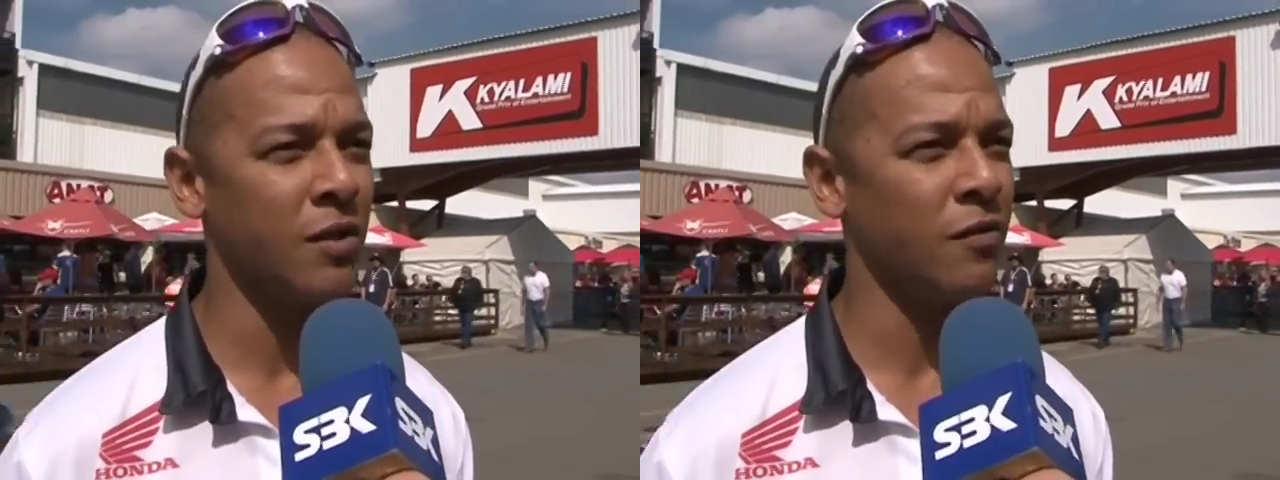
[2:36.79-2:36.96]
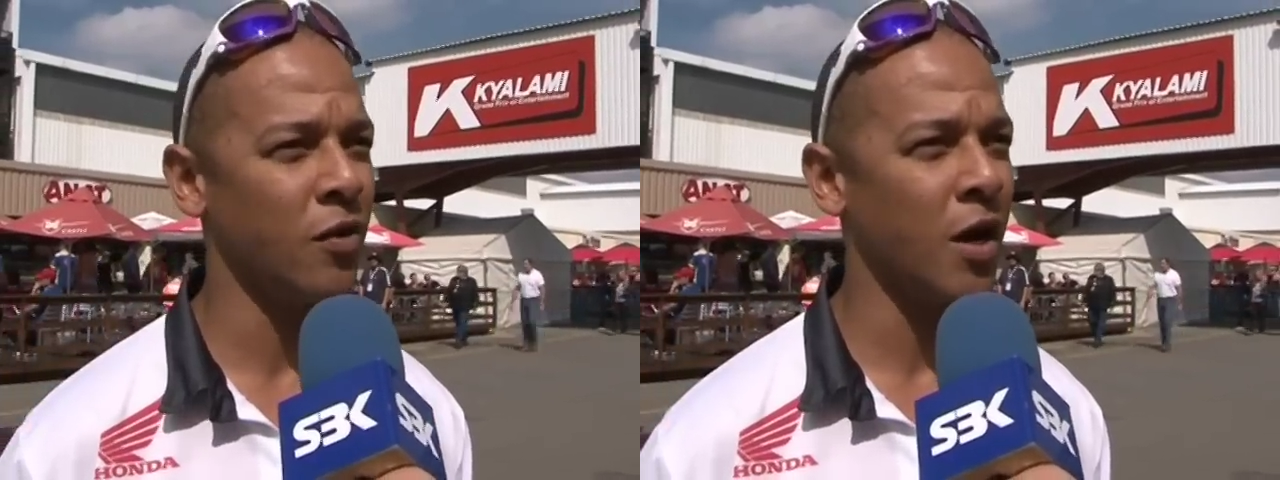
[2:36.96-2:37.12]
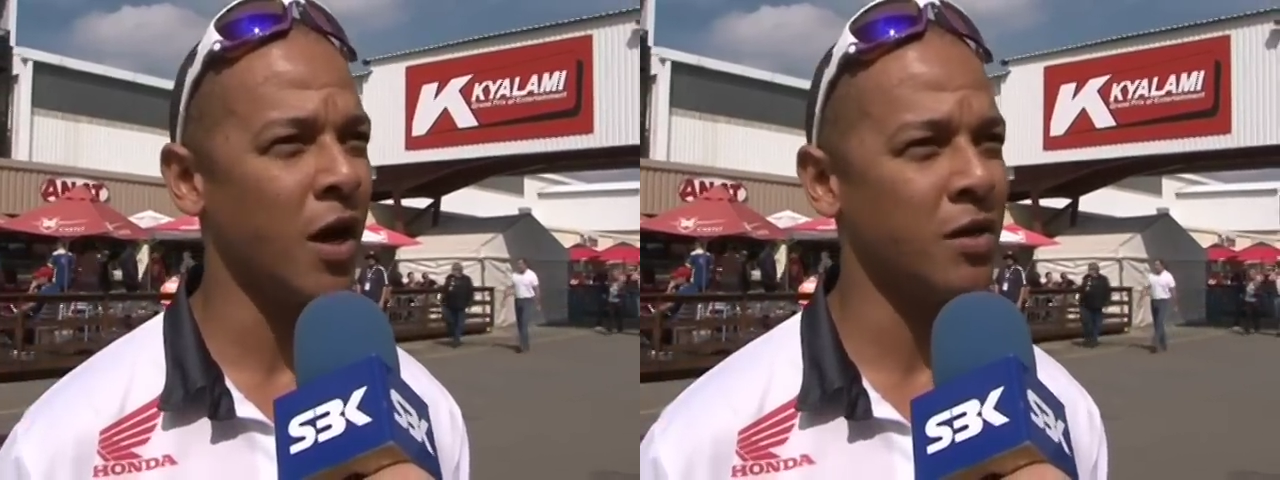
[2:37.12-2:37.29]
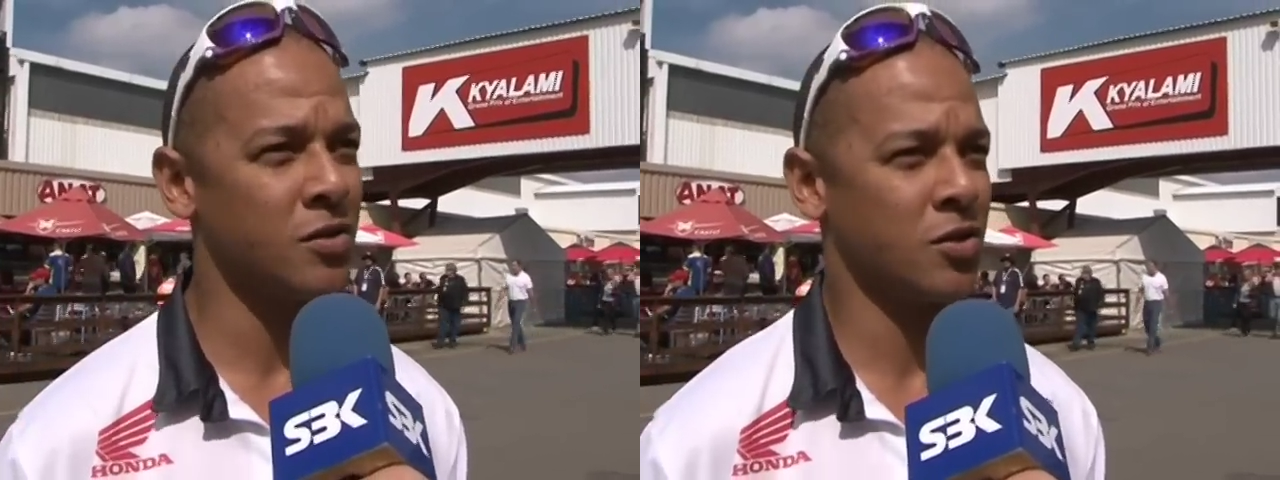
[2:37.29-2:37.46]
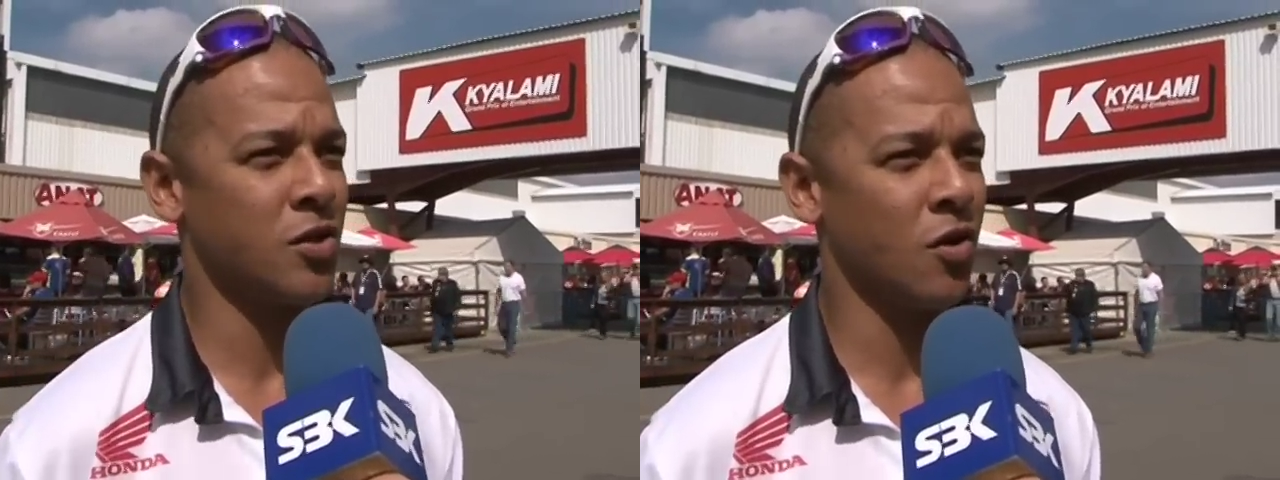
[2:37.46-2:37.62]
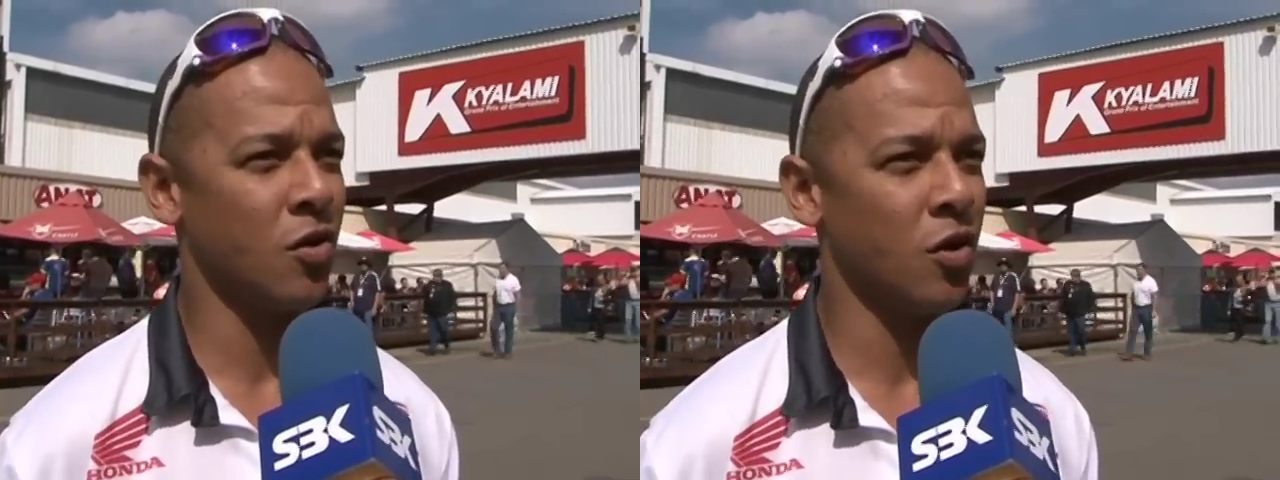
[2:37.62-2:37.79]
of the riders are
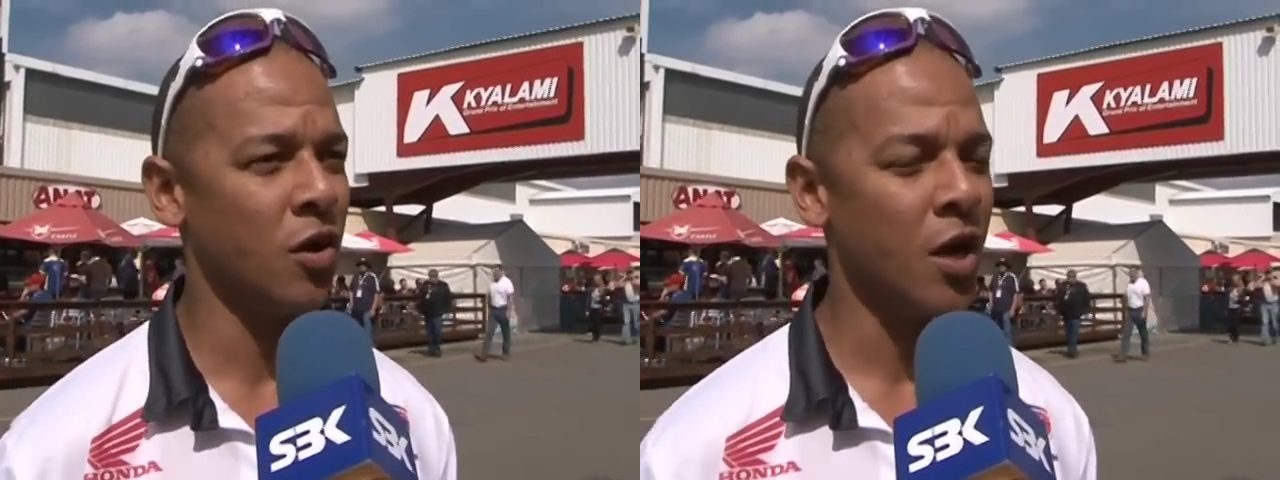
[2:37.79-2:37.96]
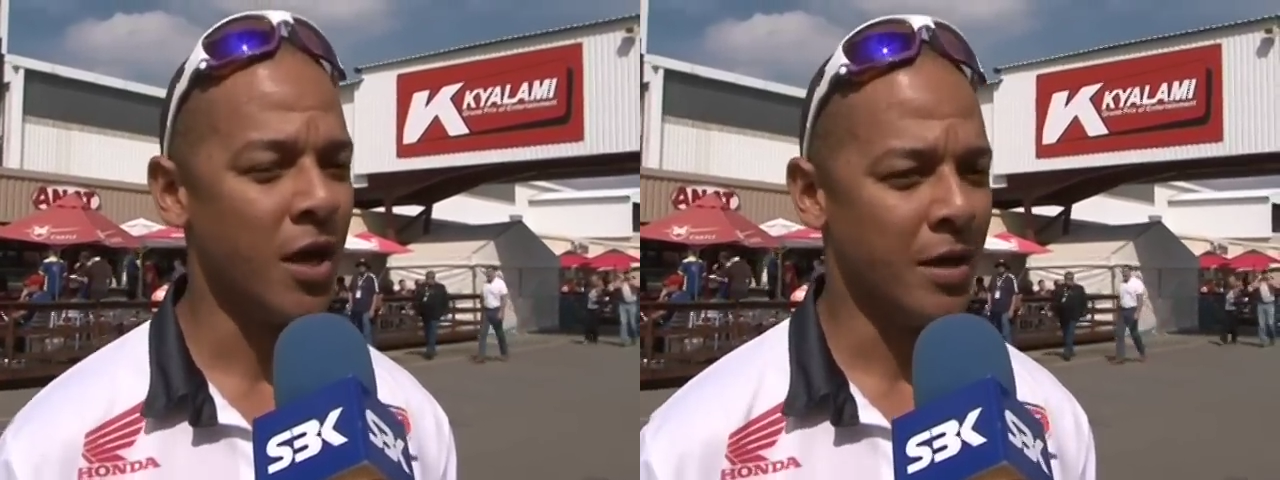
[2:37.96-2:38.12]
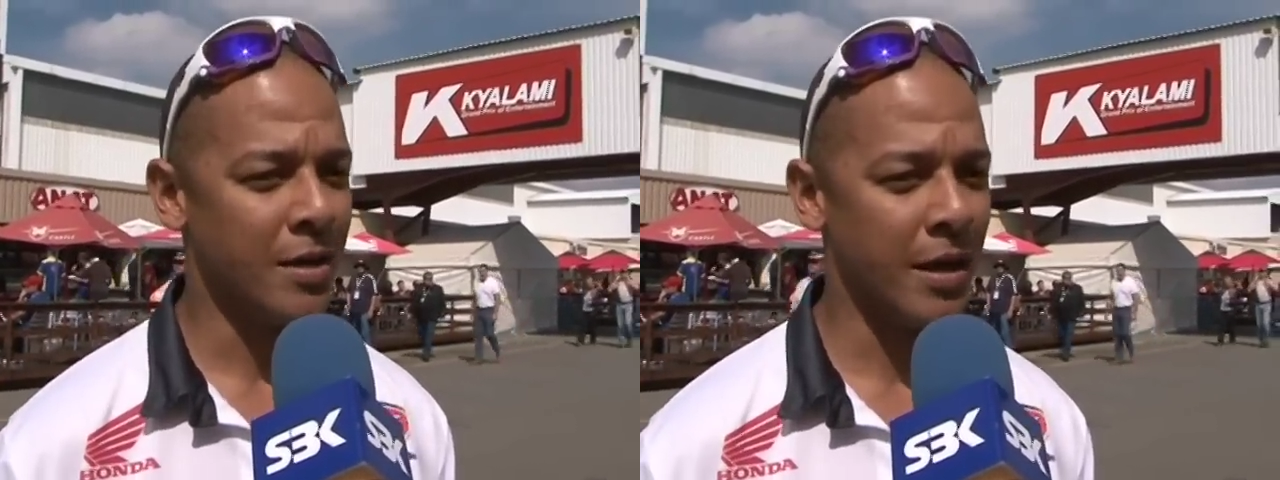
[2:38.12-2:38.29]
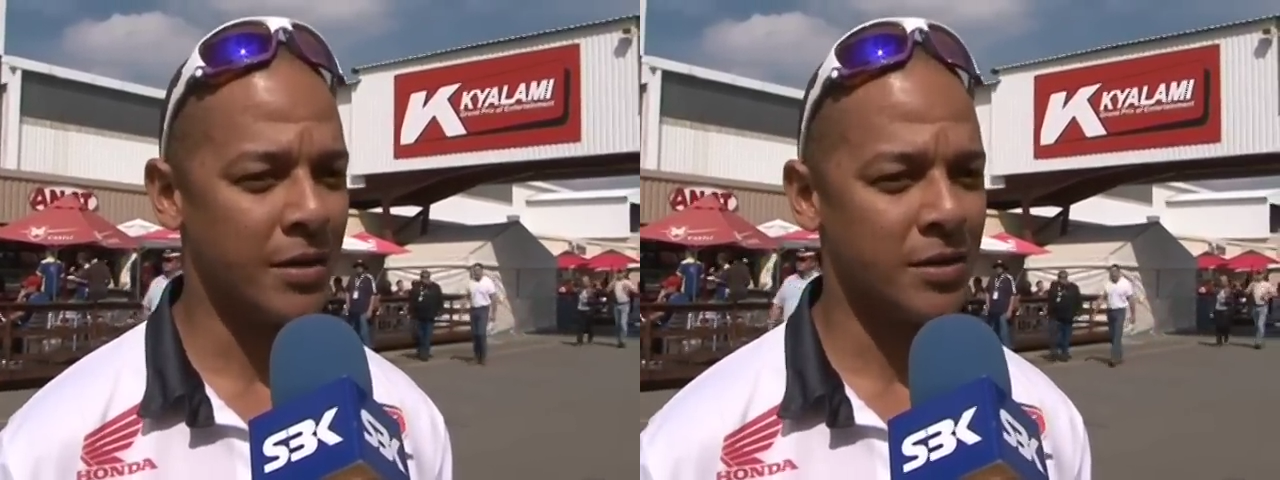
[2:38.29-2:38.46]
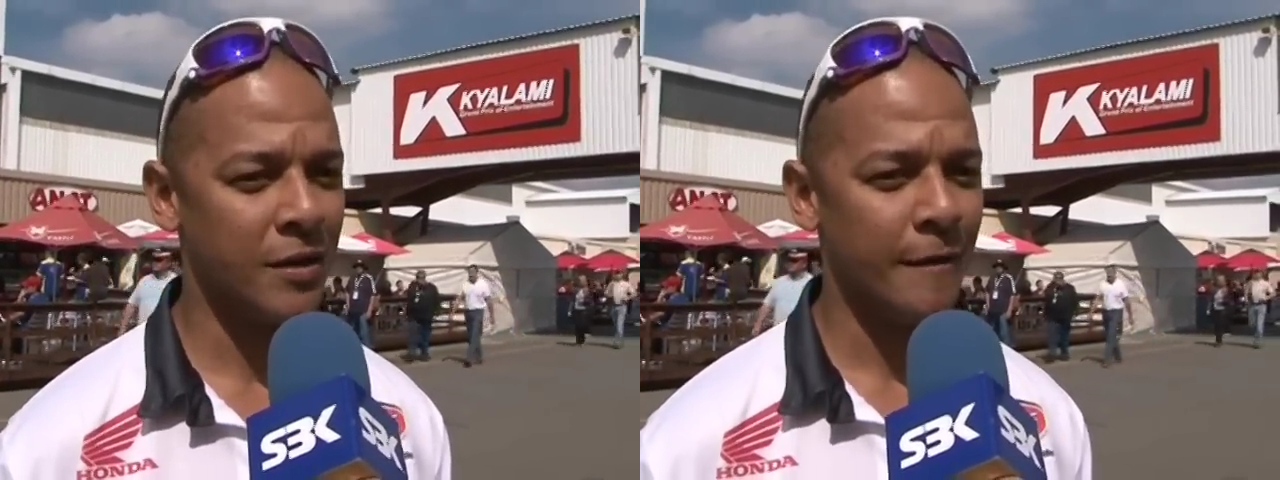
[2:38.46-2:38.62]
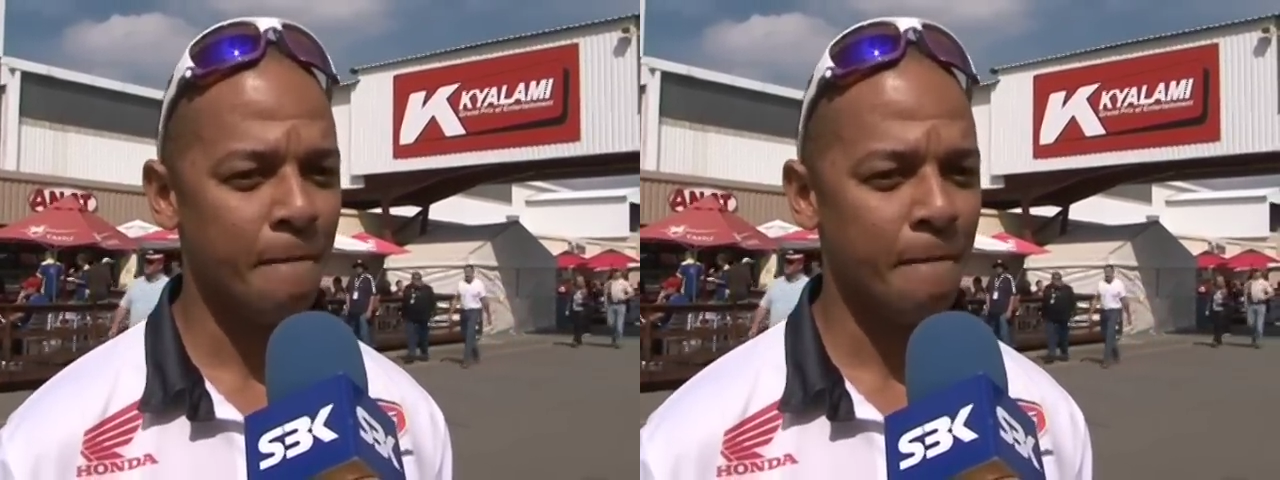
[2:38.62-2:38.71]
so good that